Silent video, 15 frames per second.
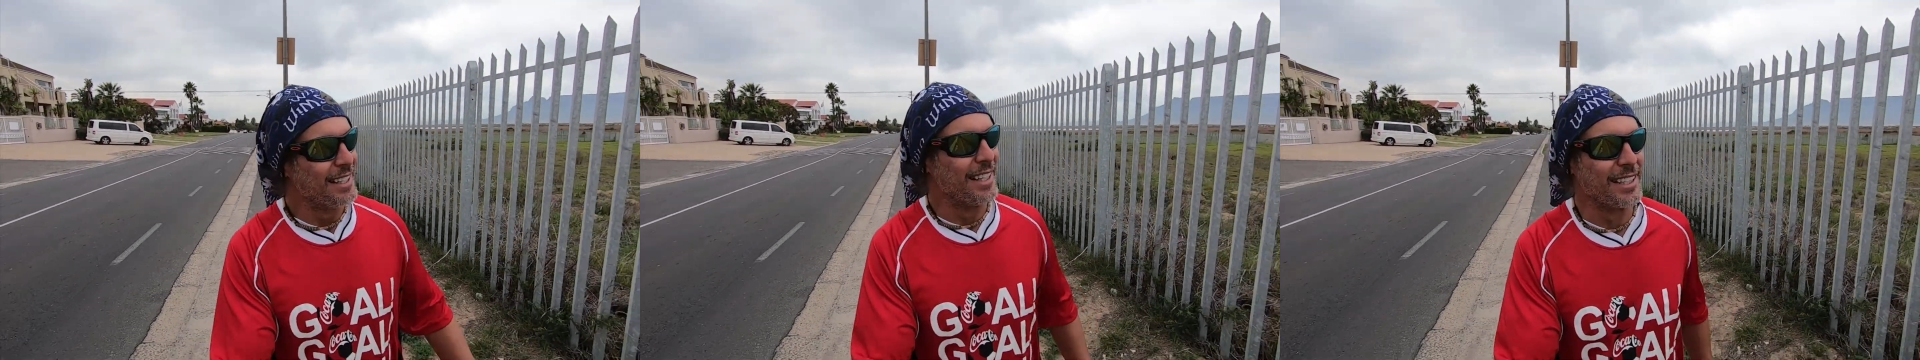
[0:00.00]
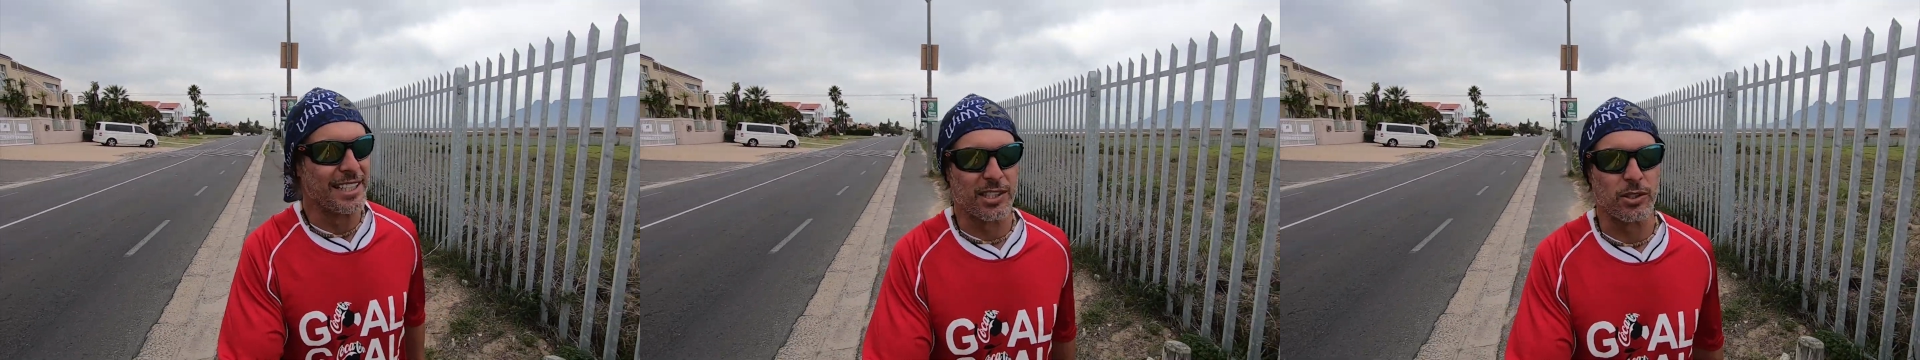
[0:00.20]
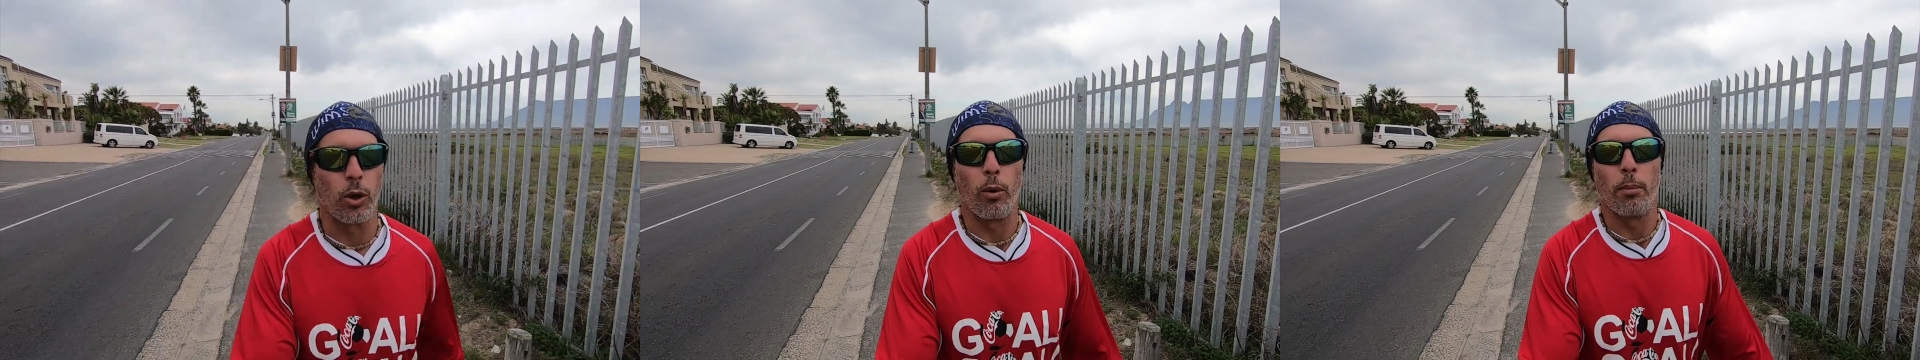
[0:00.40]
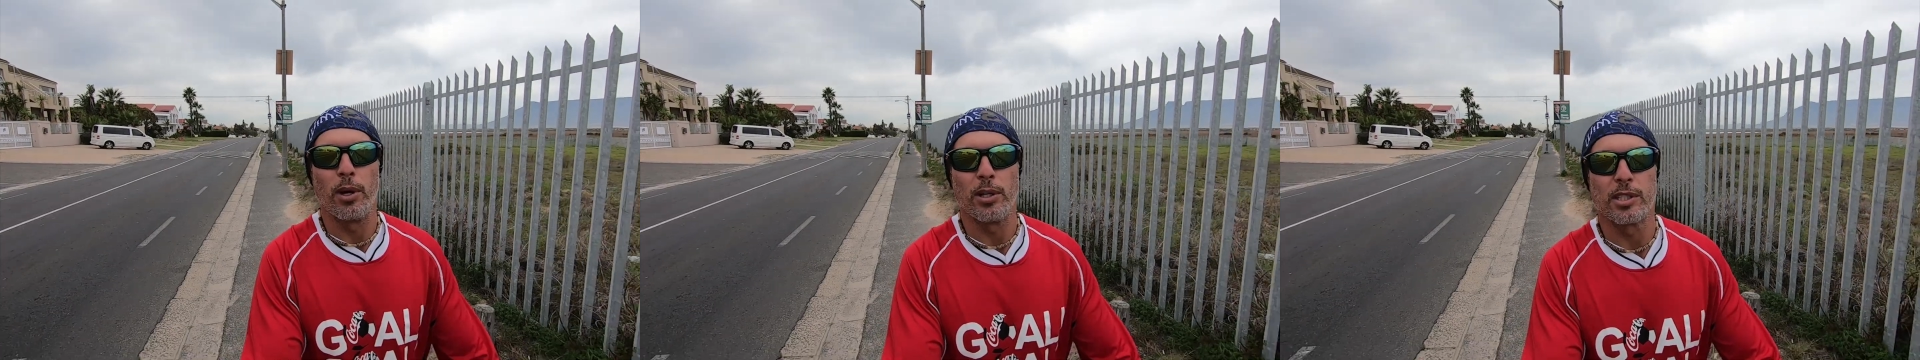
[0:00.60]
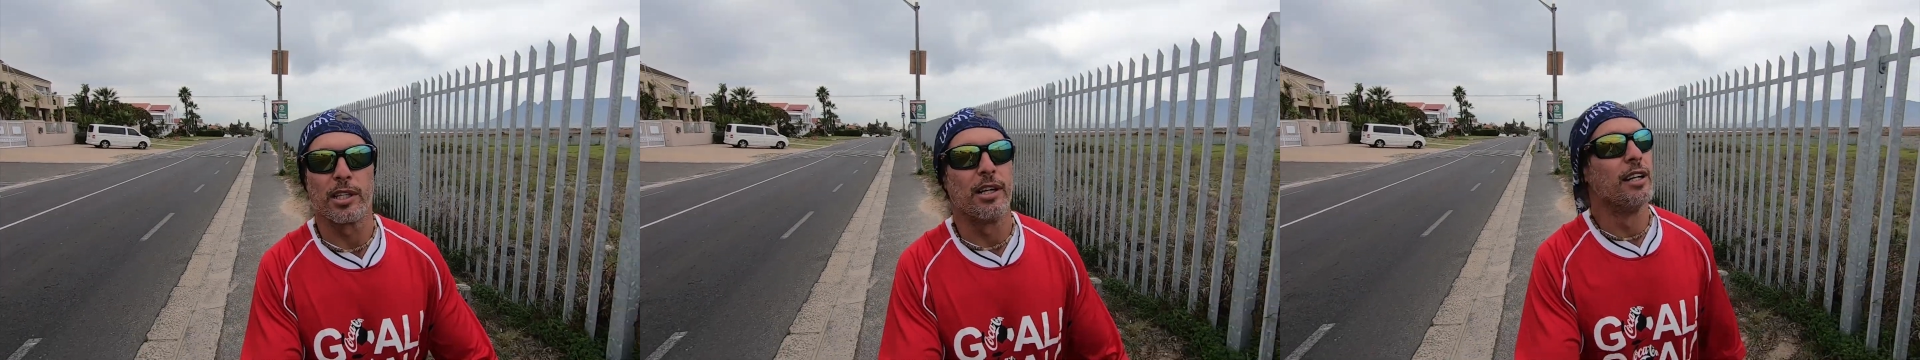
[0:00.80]
this is
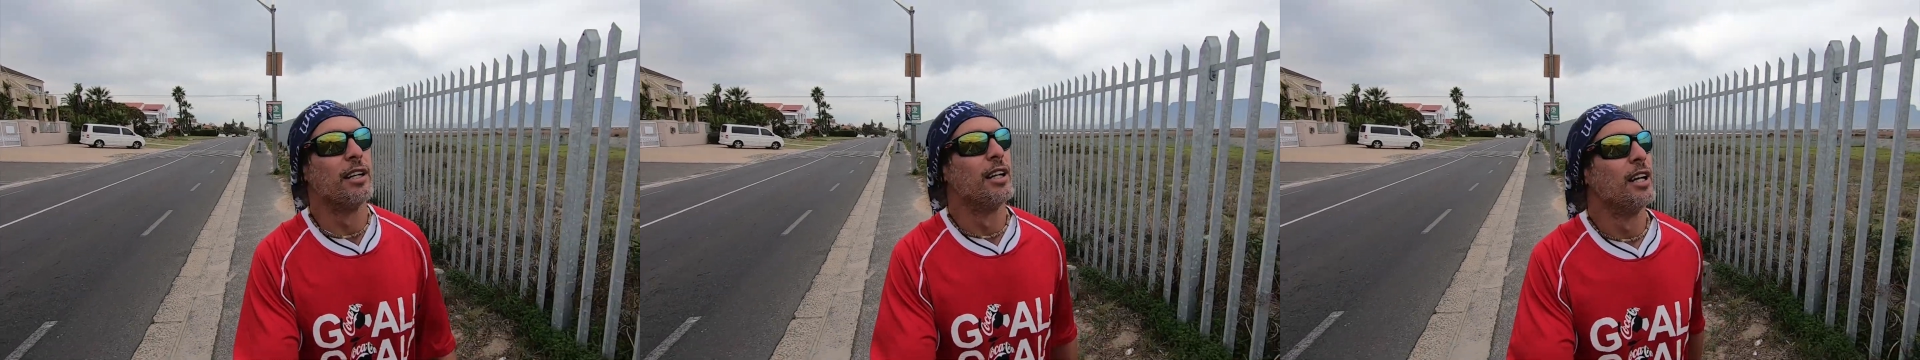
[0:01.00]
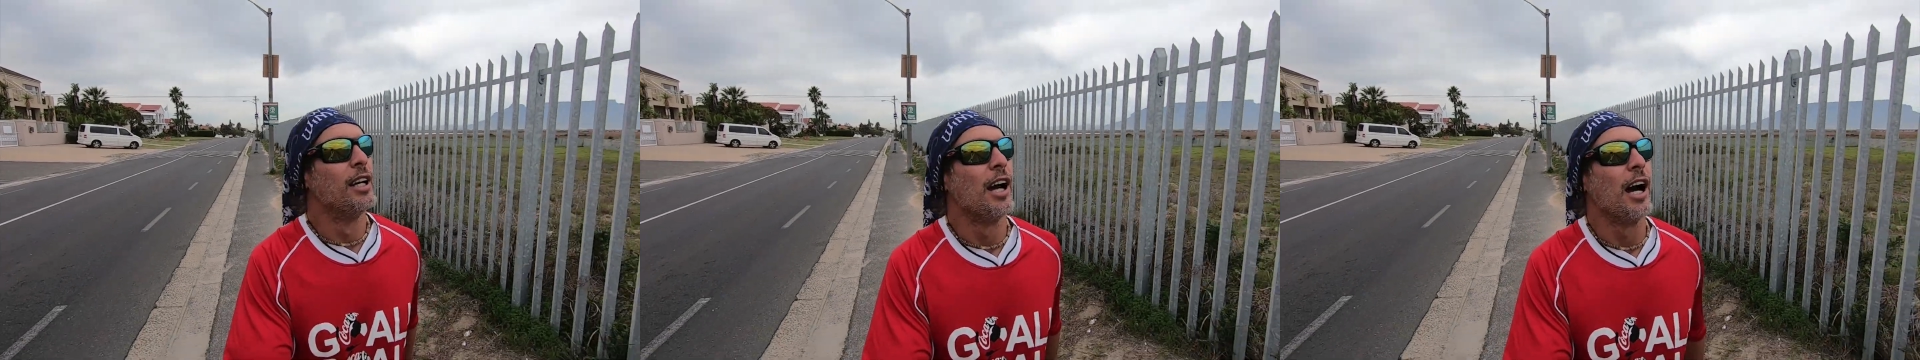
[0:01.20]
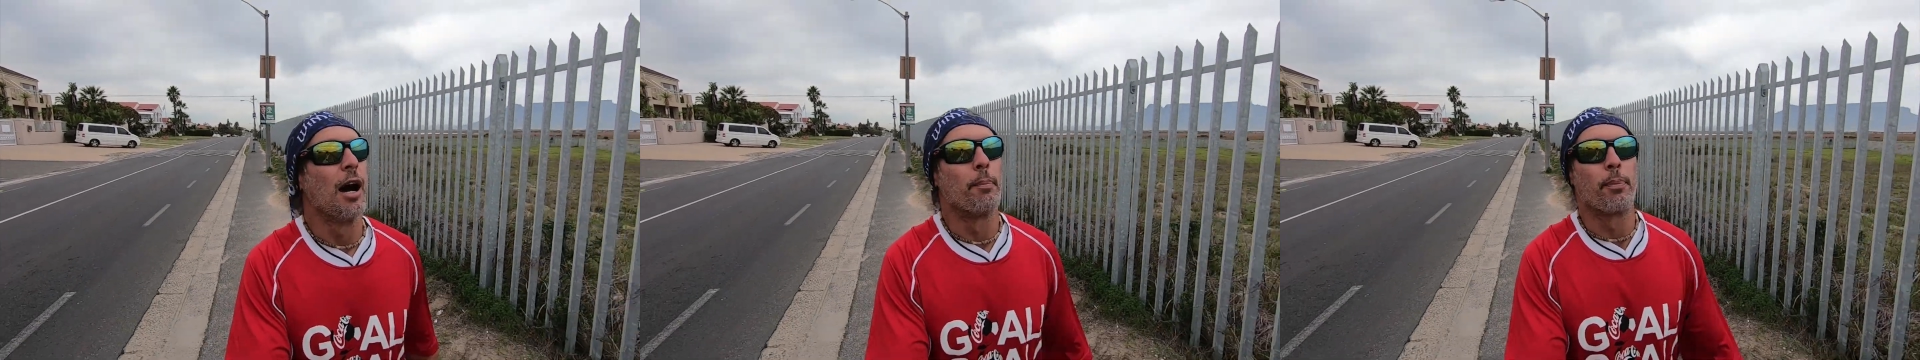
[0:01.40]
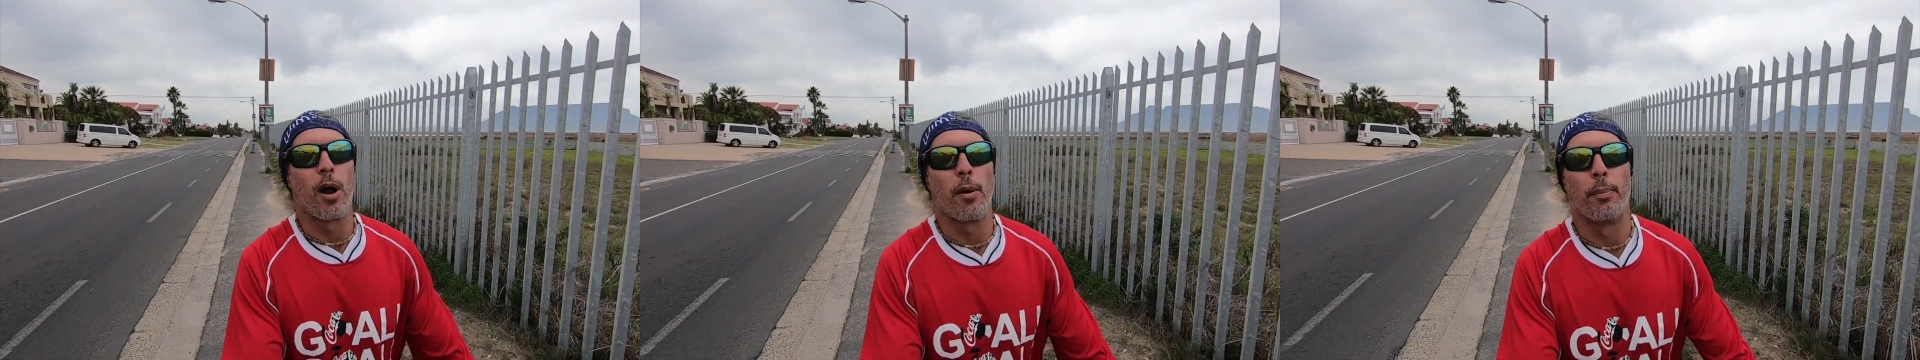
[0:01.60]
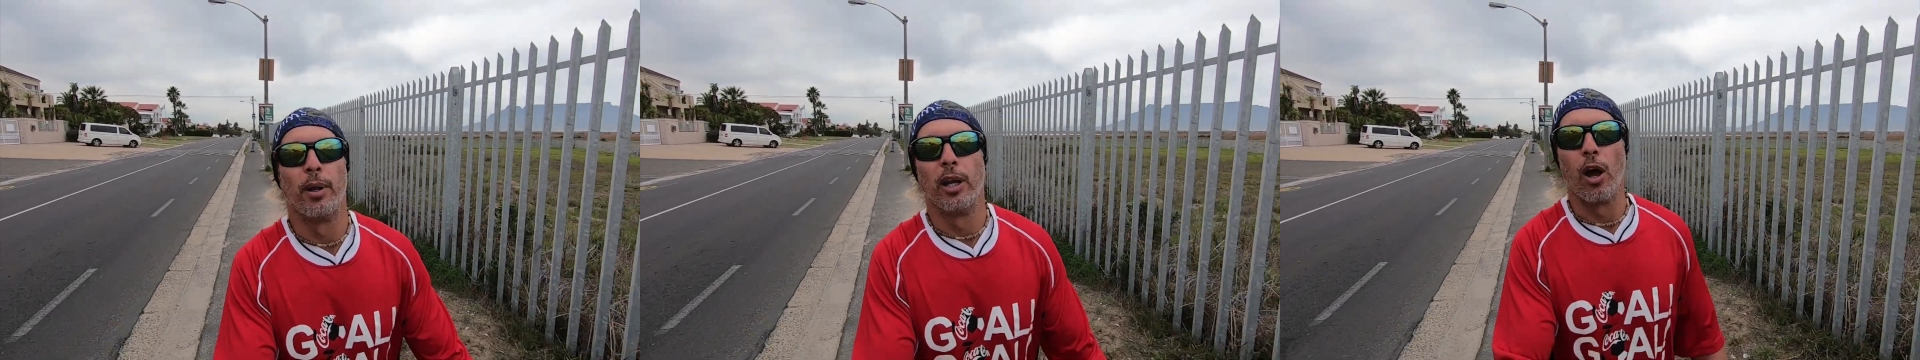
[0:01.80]
almost a proper